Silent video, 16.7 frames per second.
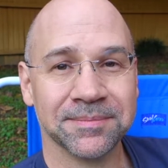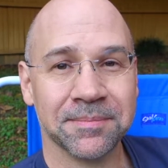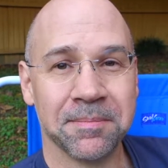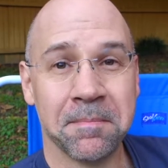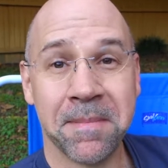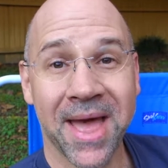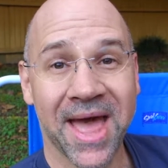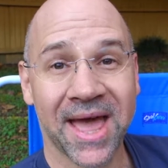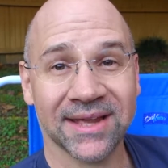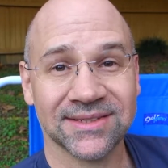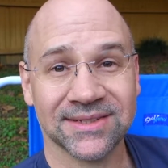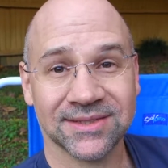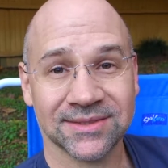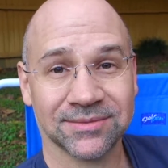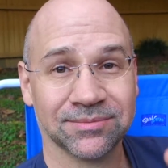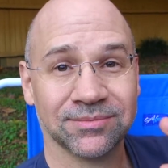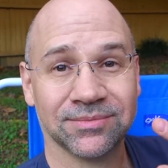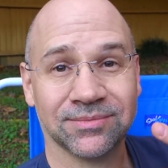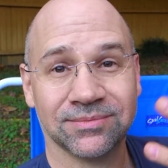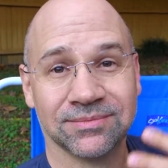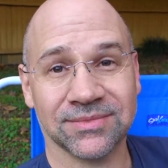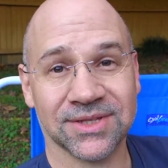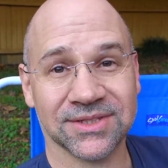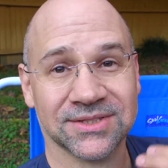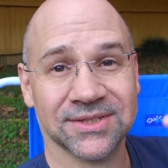Matt,
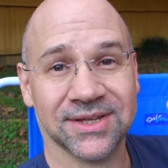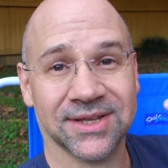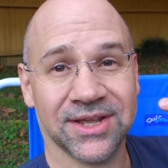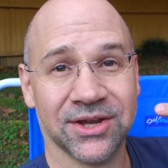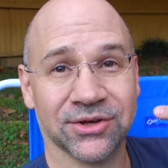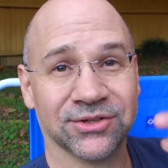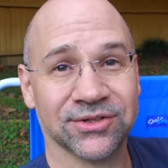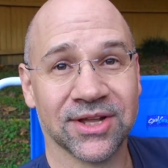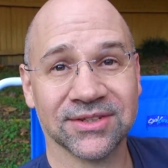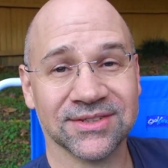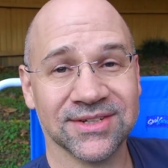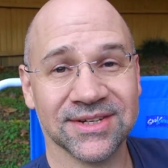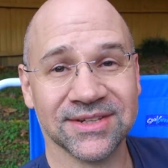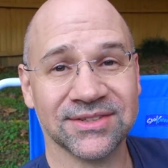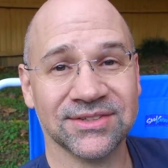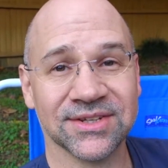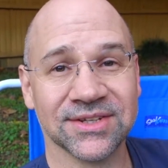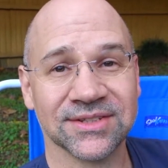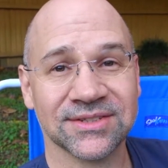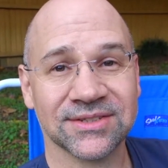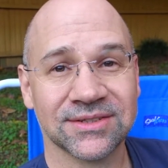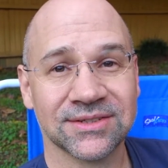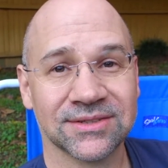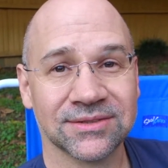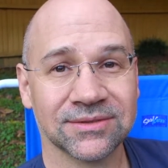this thing here doesn't
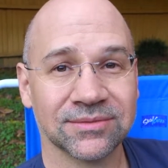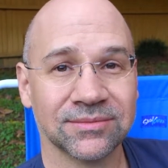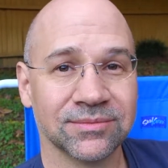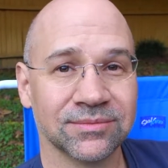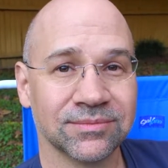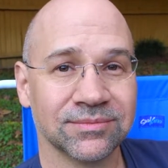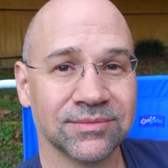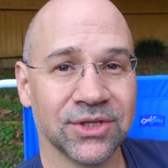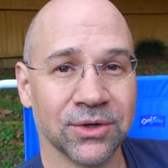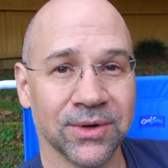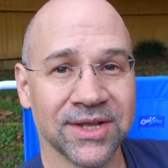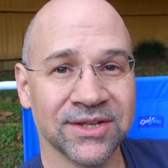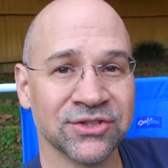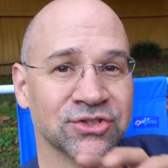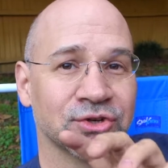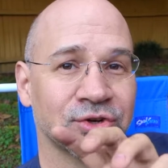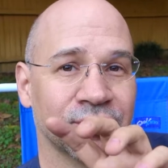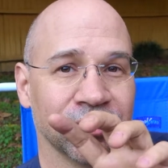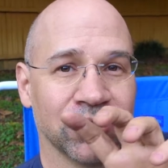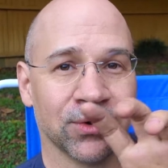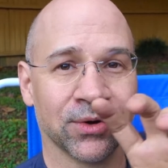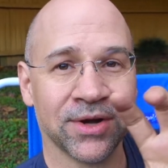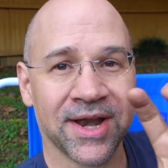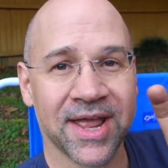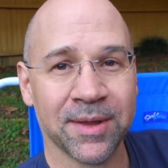exist. Insert
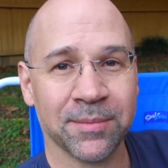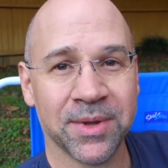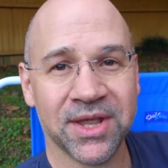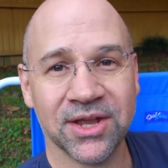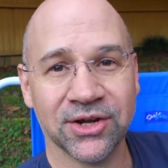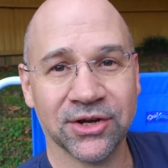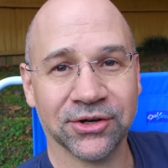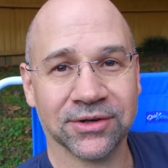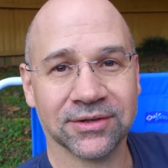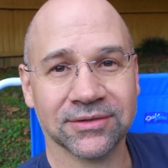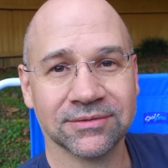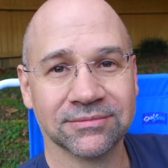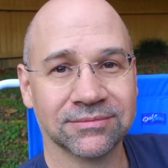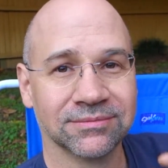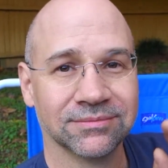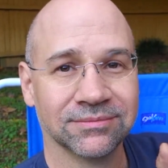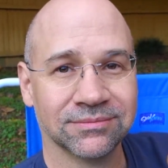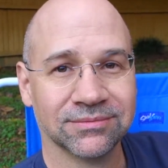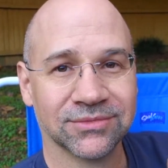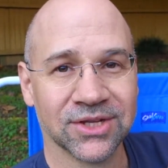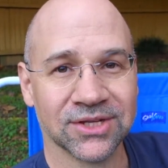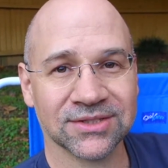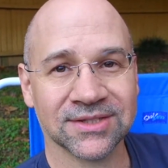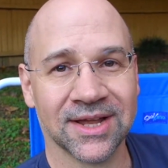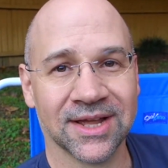your name here.
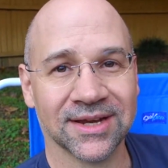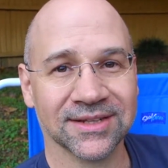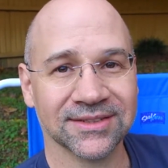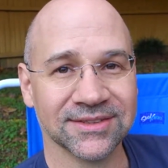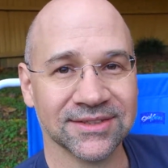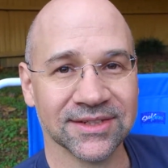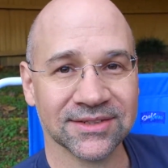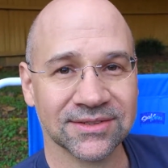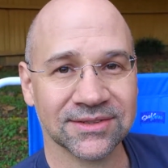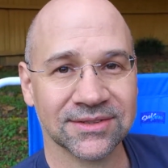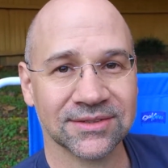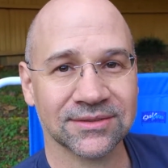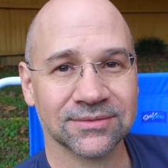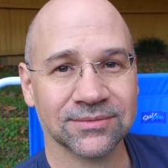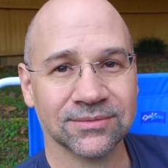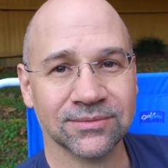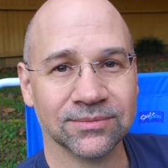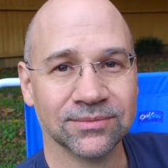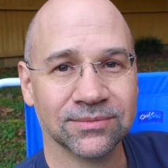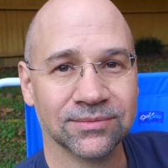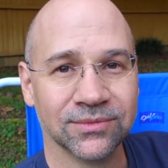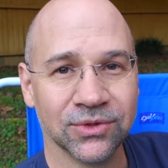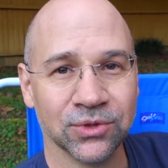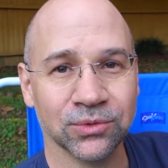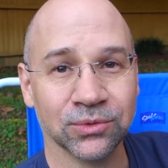Does not exist.
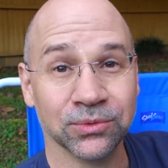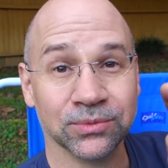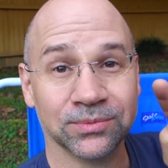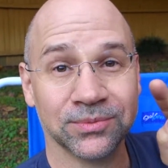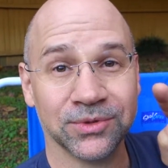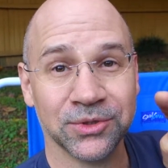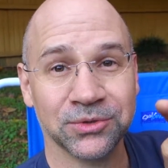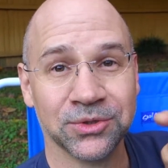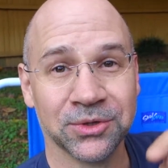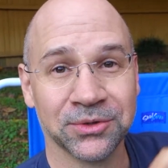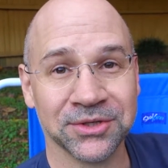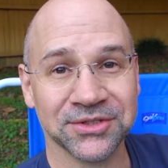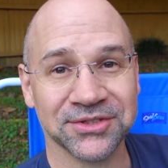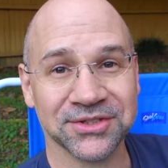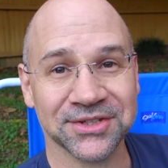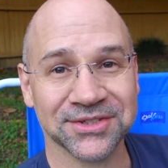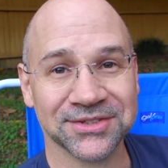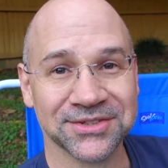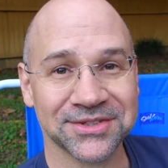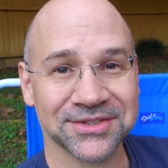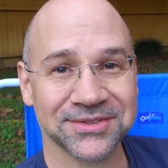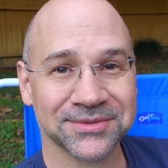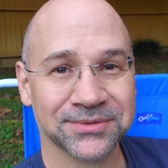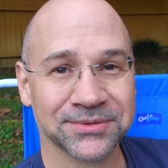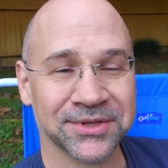You don't exist,
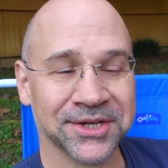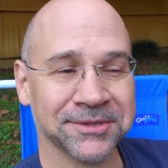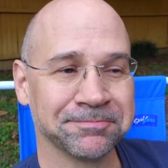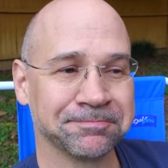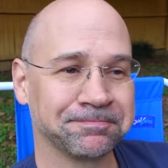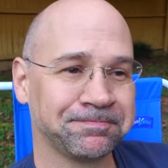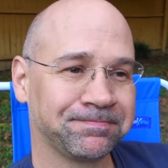right?